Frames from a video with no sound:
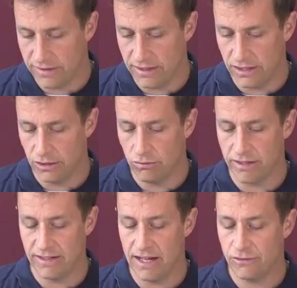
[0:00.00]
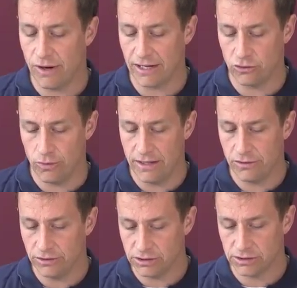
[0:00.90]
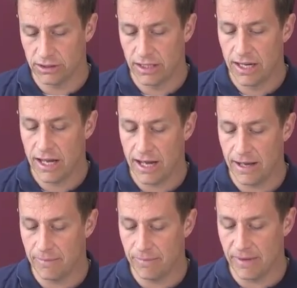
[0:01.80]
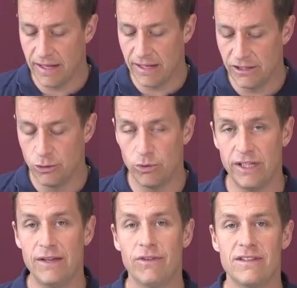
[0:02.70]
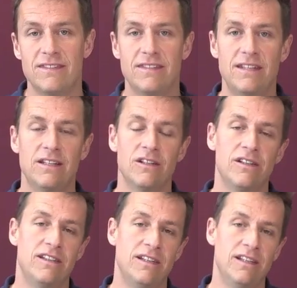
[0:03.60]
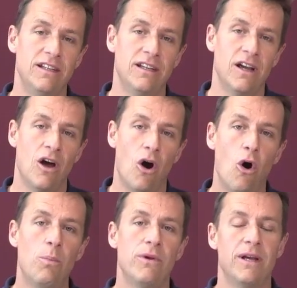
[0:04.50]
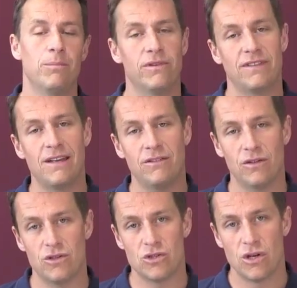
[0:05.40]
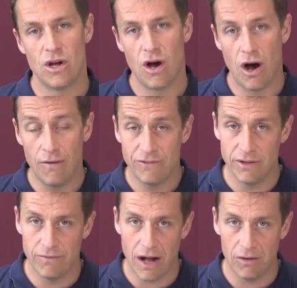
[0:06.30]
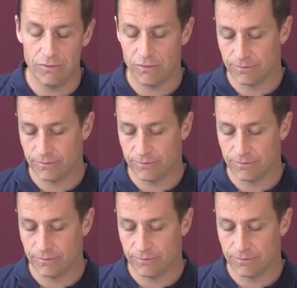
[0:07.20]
the radiator actuators, you would even see the opening percentage of the valve